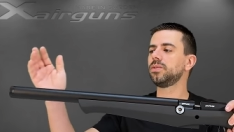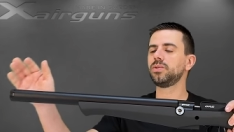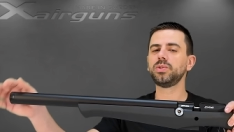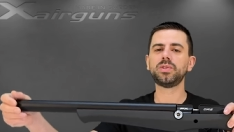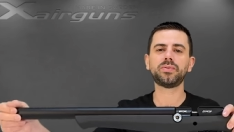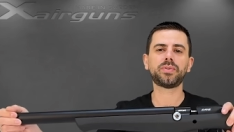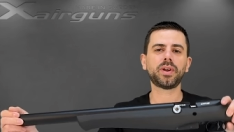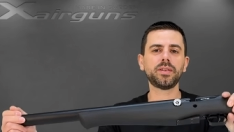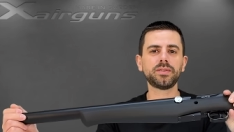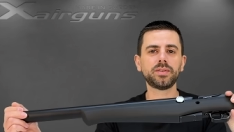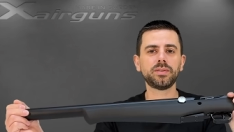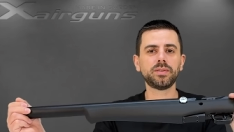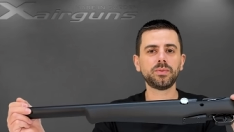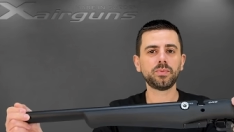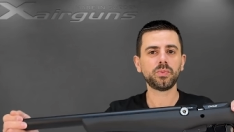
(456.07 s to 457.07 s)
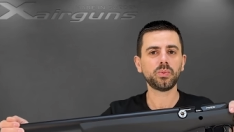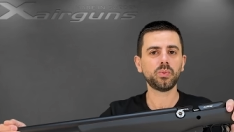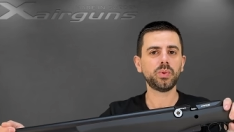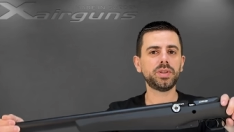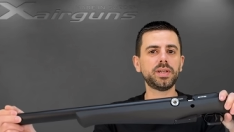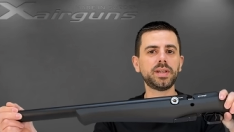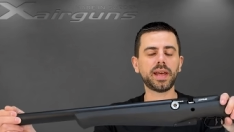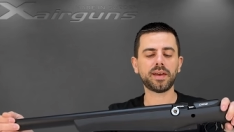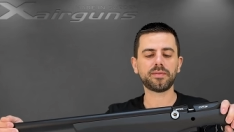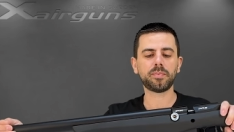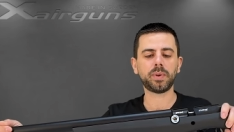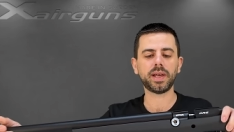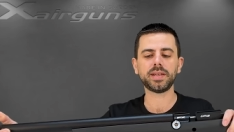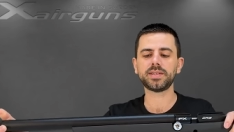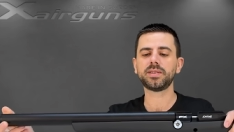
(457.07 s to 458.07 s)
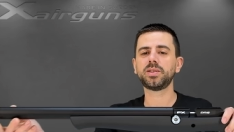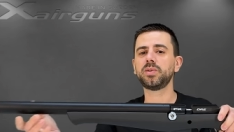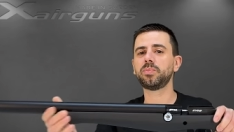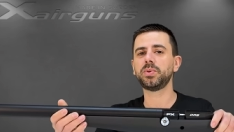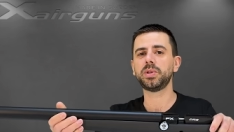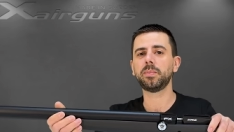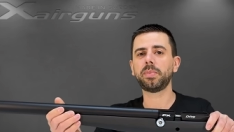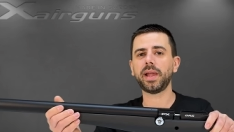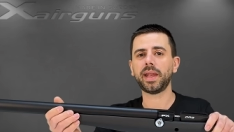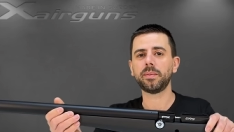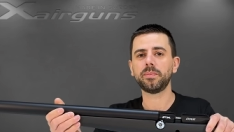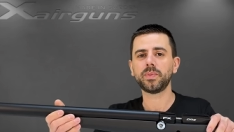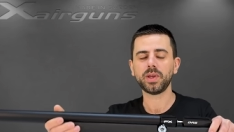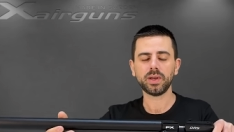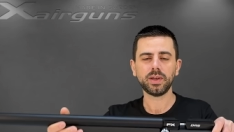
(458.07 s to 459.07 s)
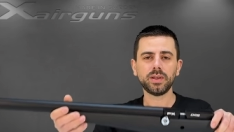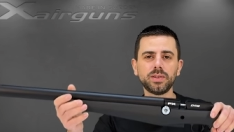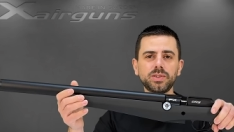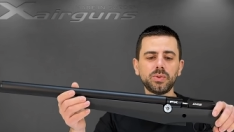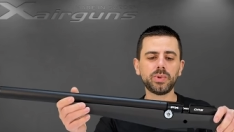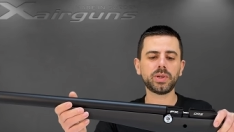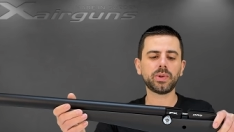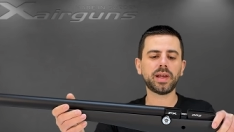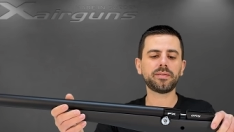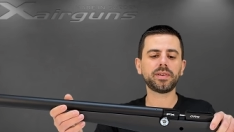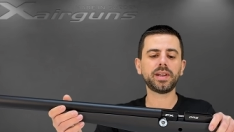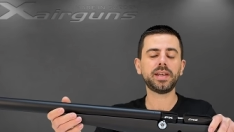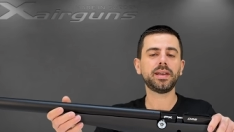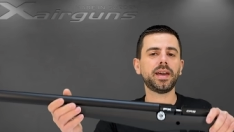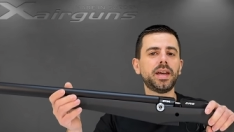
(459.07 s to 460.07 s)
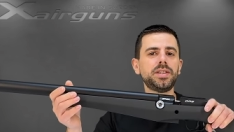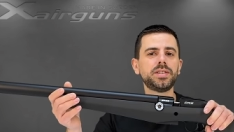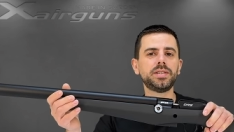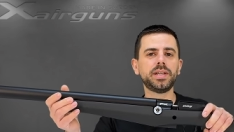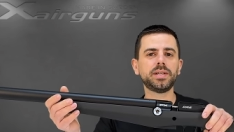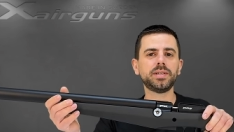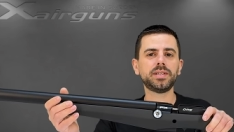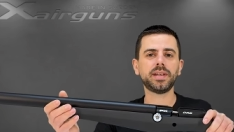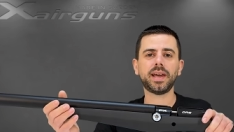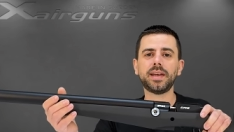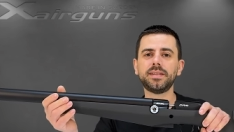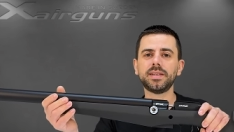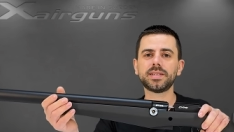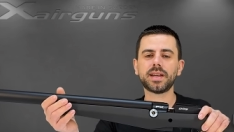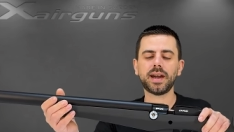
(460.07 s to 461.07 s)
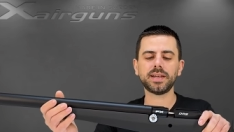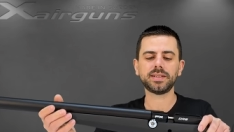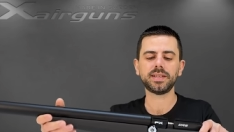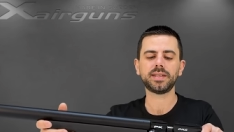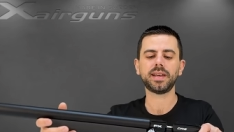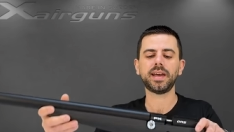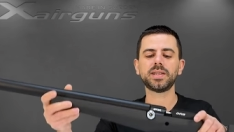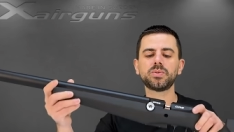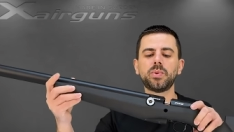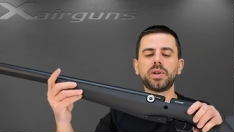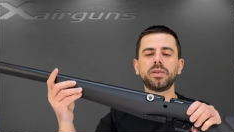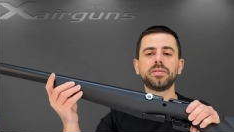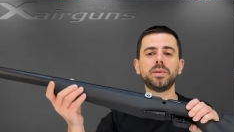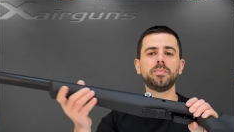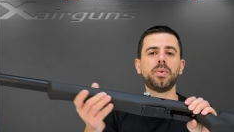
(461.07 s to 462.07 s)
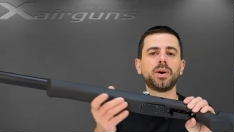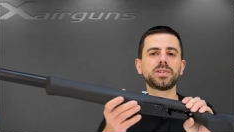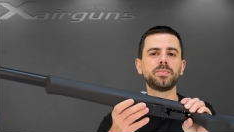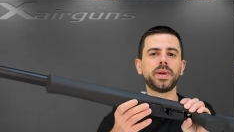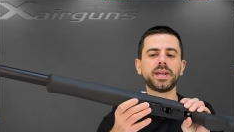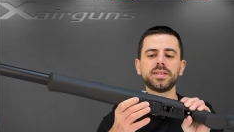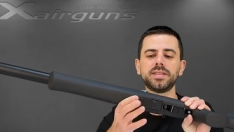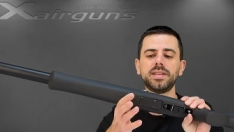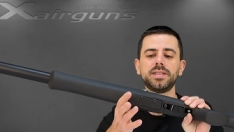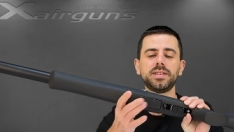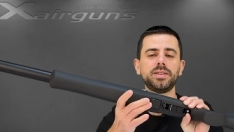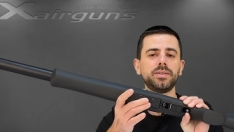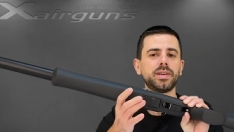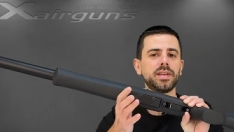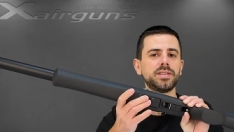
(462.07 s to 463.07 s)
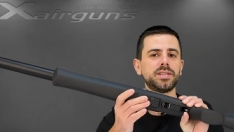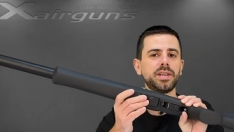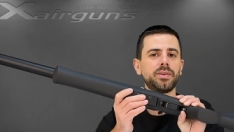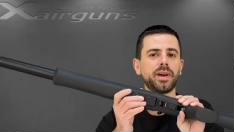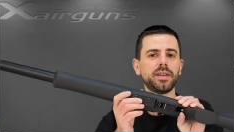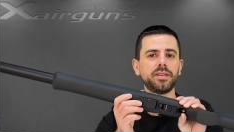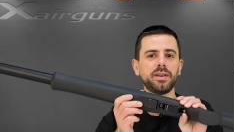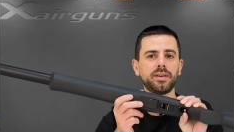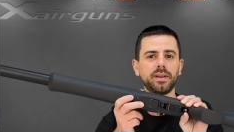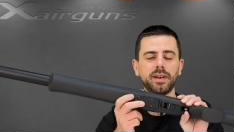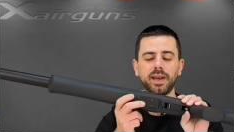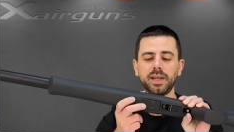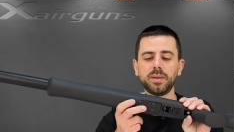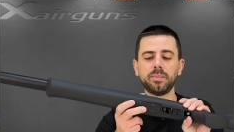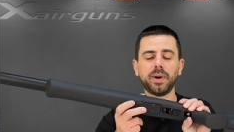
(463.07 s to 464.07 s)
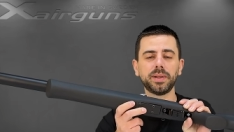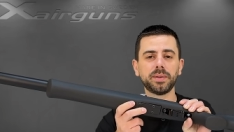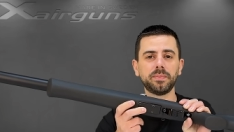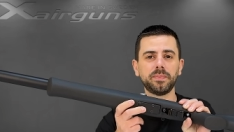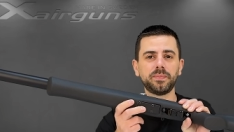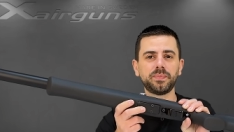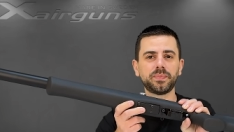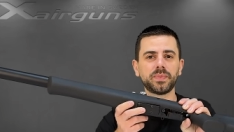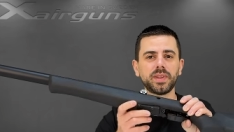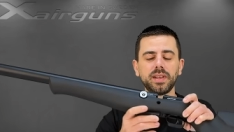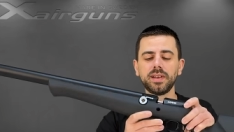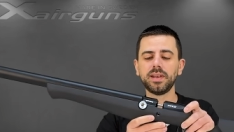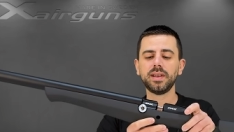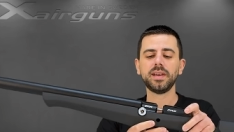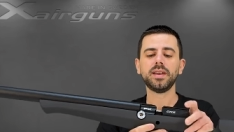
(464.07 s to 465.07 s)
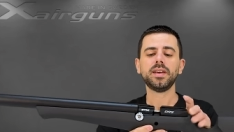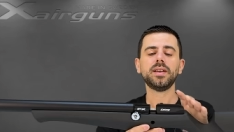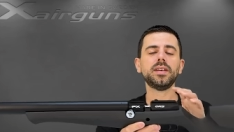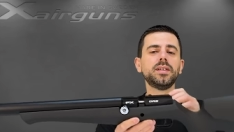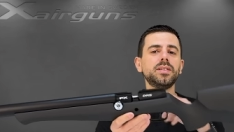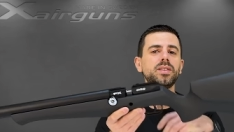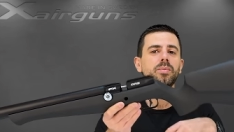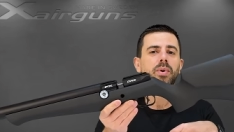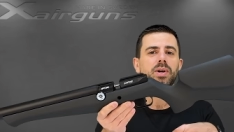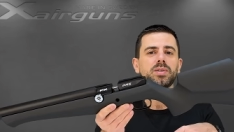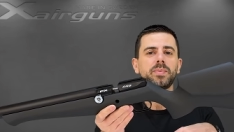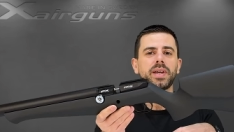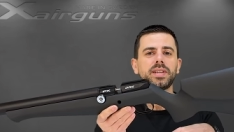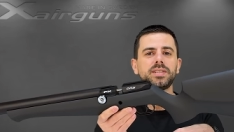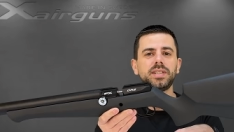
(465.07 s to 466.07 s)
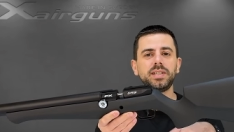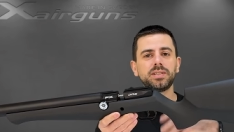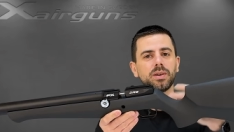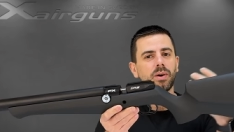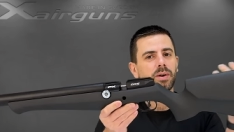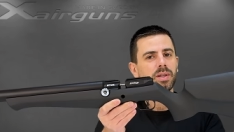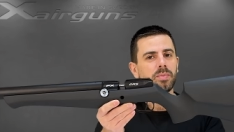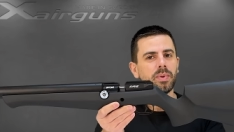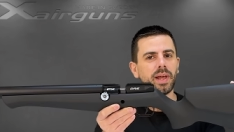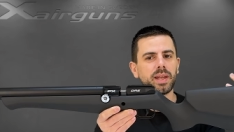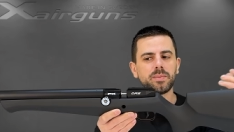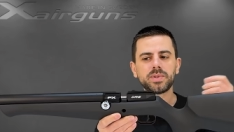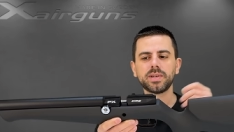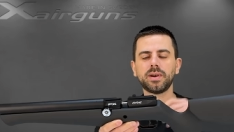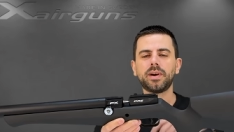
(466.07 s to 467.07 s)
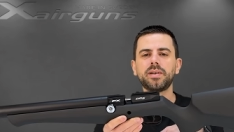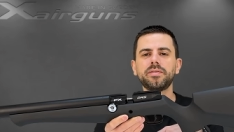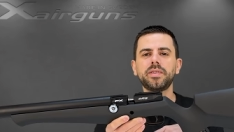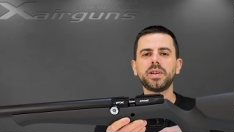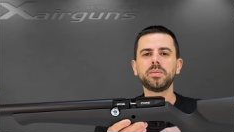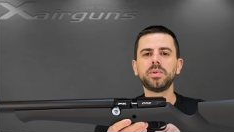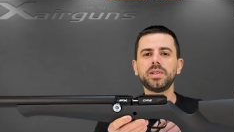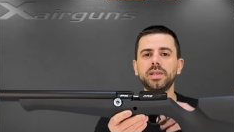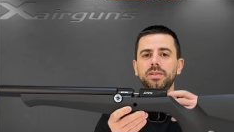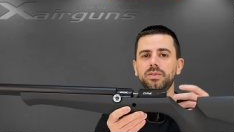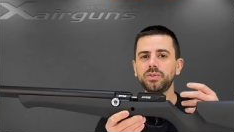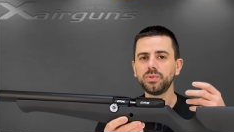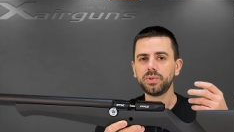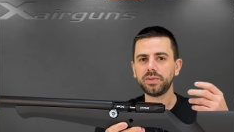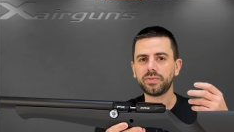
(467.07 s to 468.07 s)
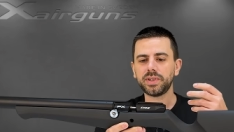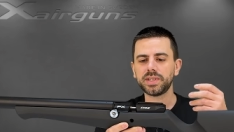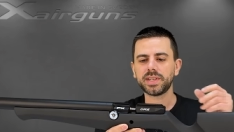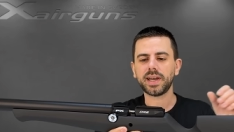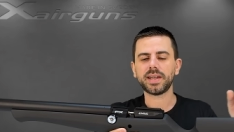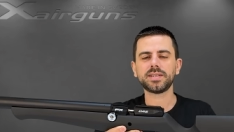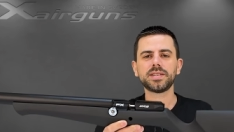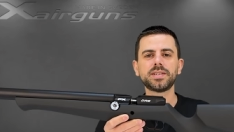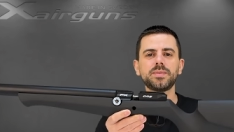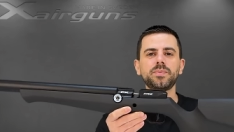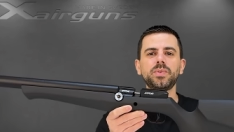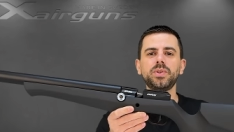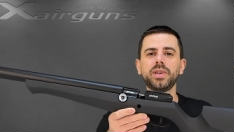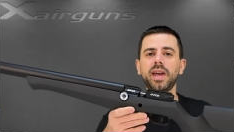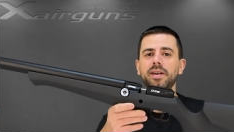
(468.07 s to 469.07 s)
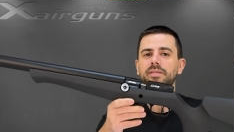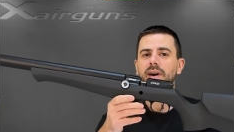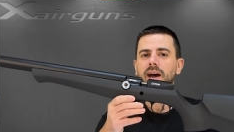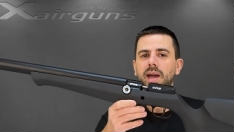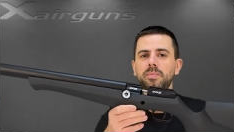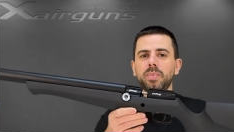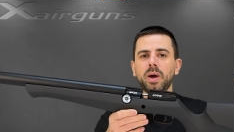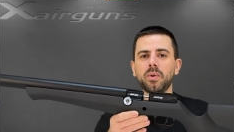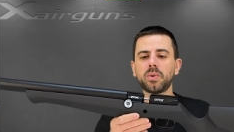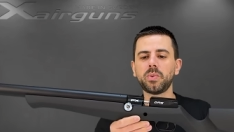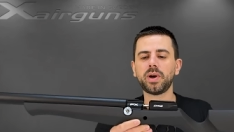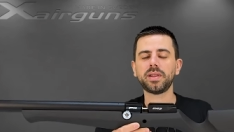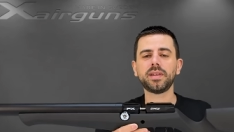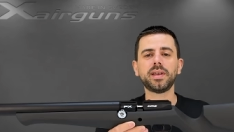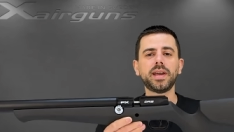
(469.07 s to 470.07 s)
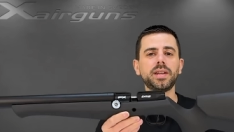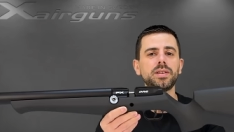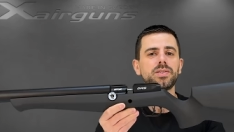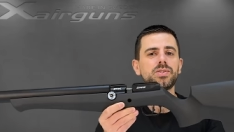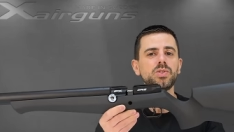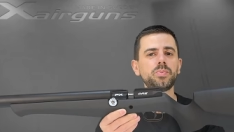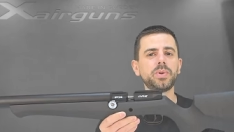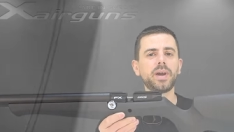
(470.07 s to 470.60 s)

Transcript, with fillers: to the front, we didn't have a place to put the plenum, so we cleverly engineered it and disguised it as one of the box magazines you can see right here at the bottom. The box magazines or the plenums are available in two different sizes. You have a high power one and a super